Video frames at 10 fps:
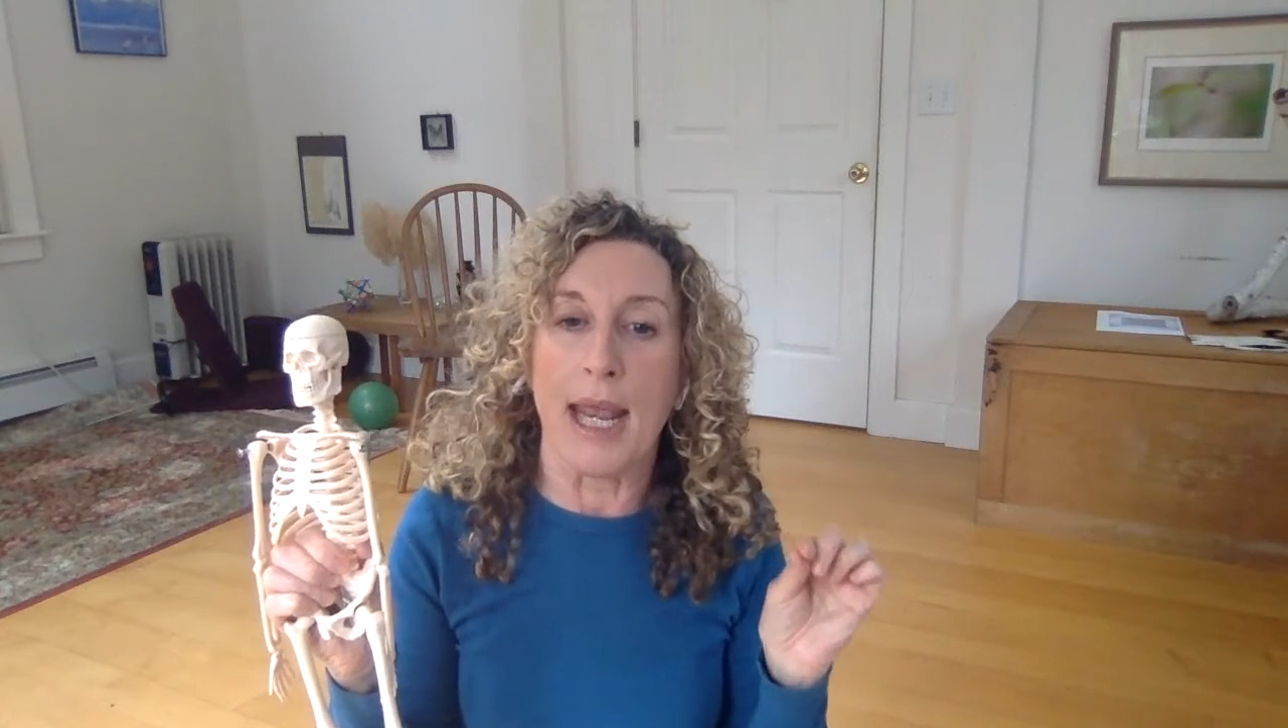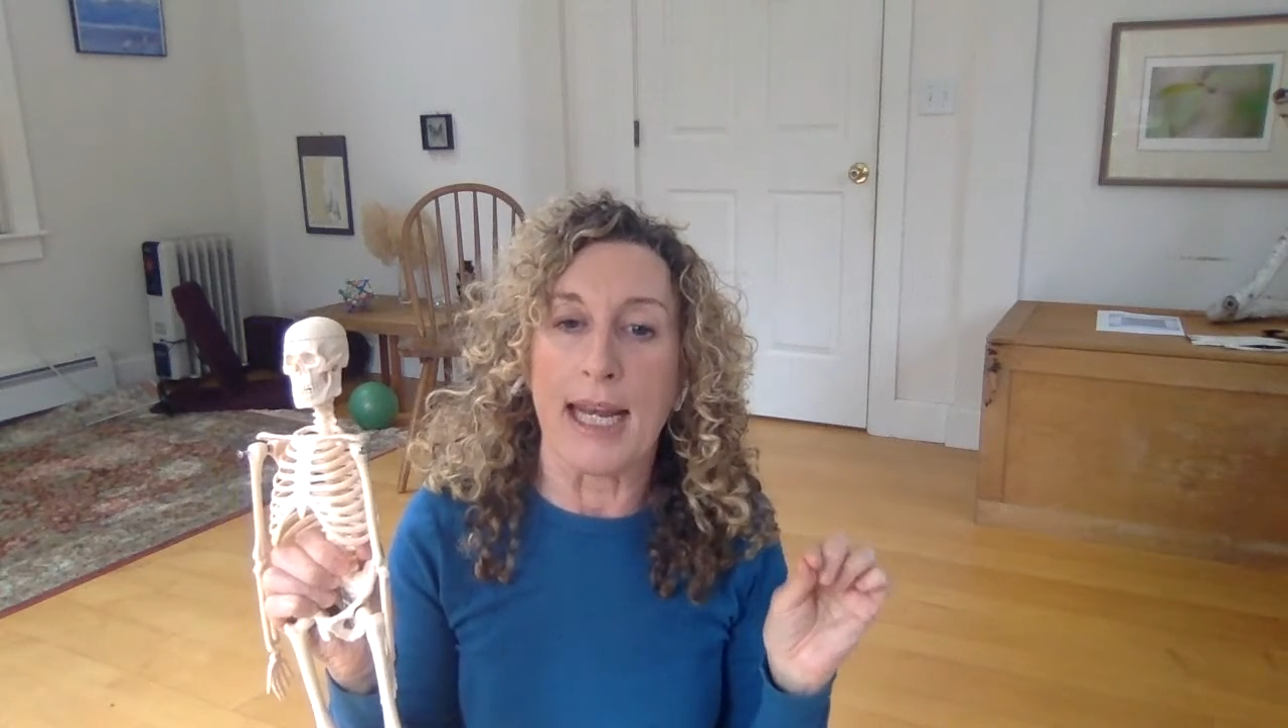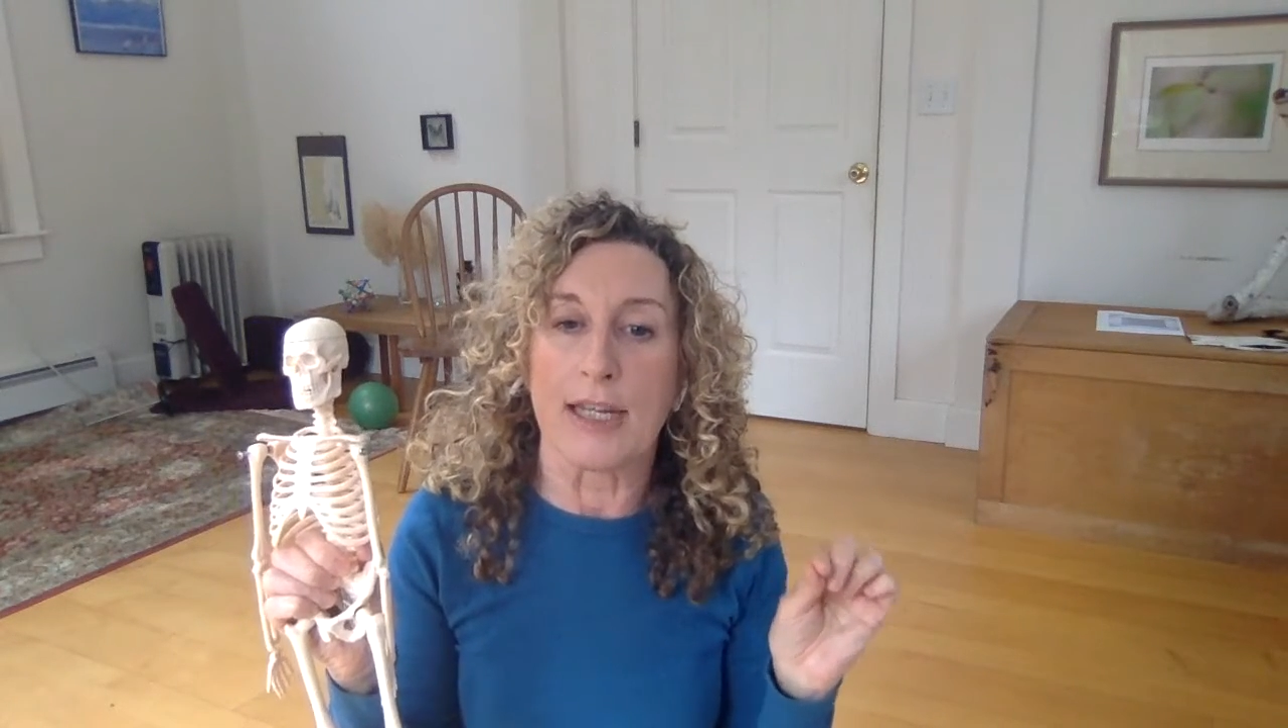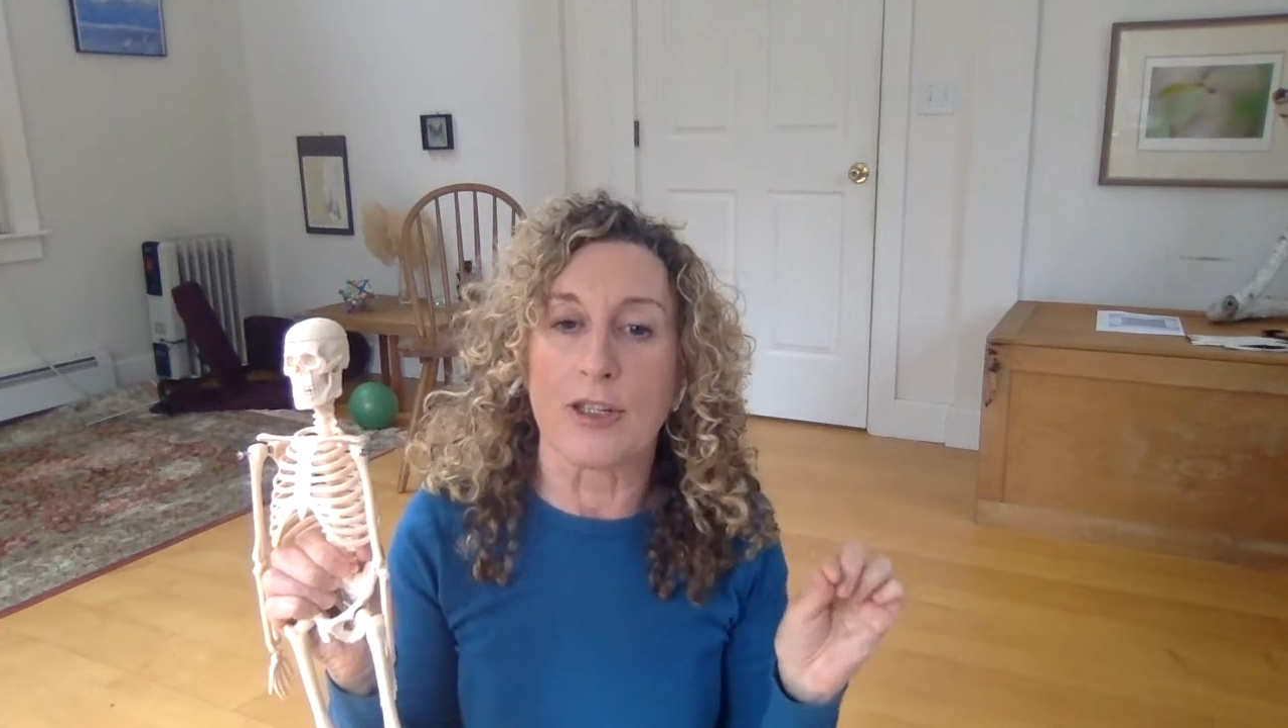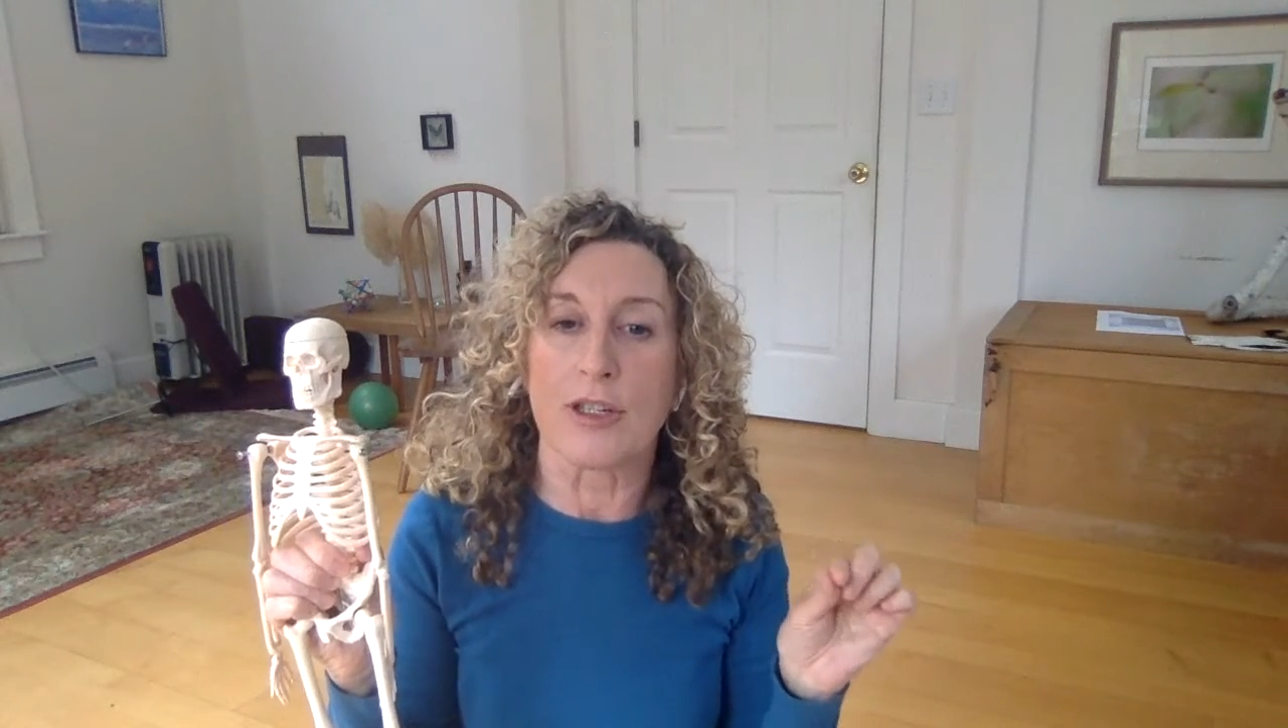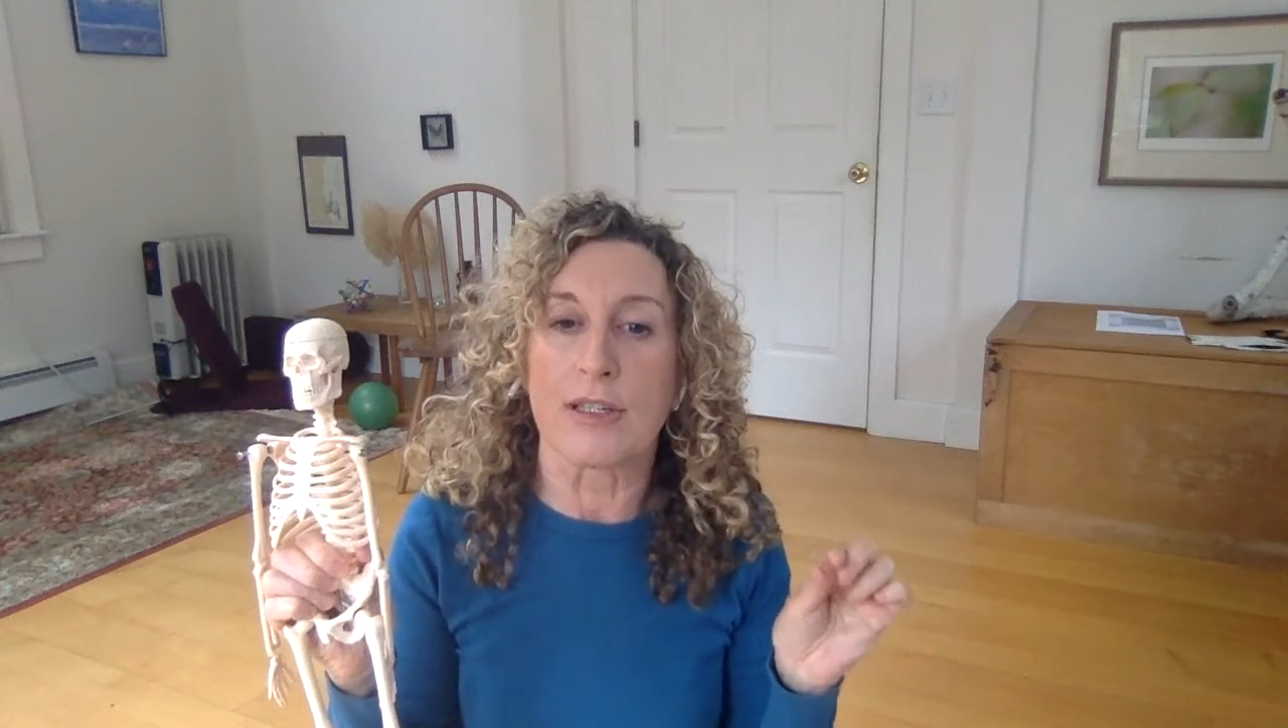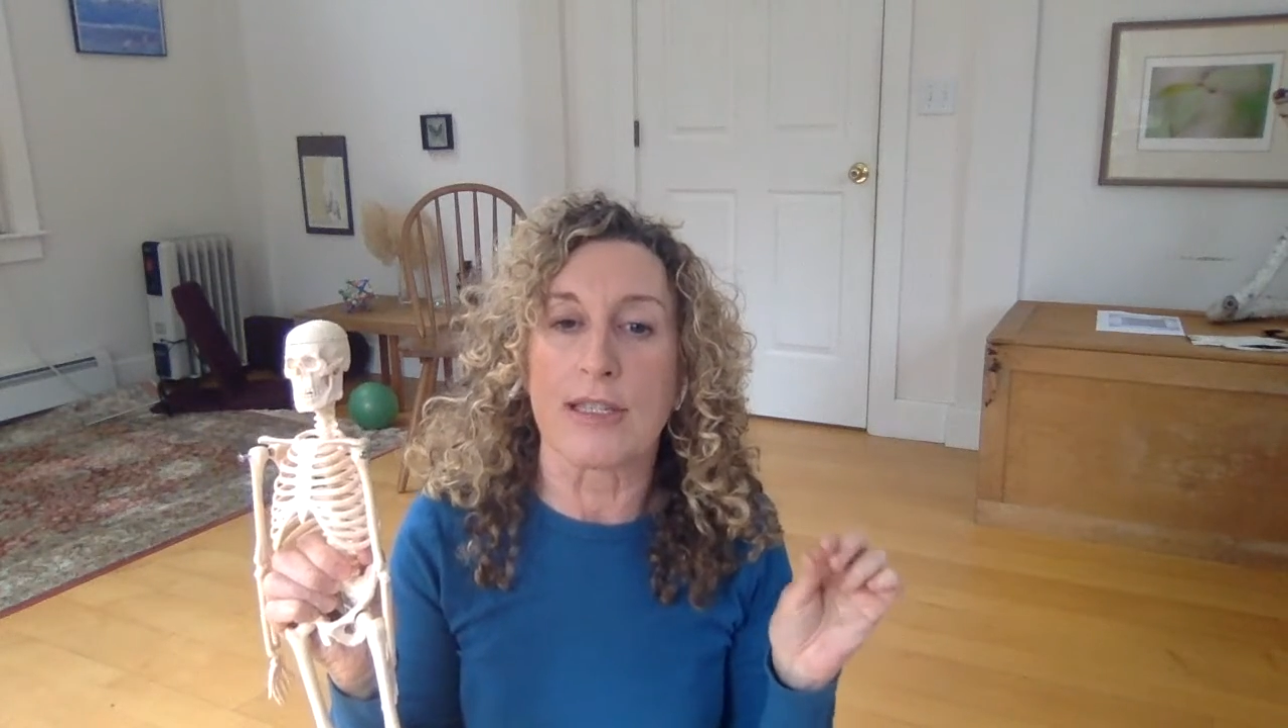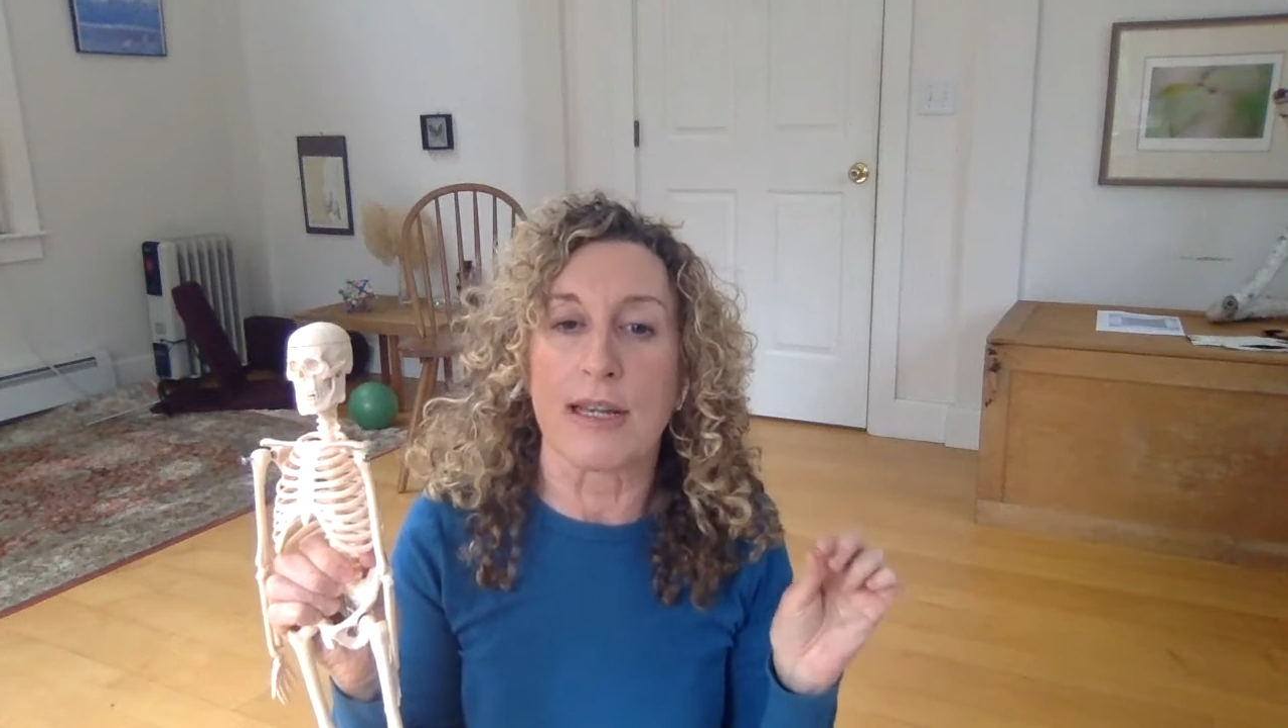patience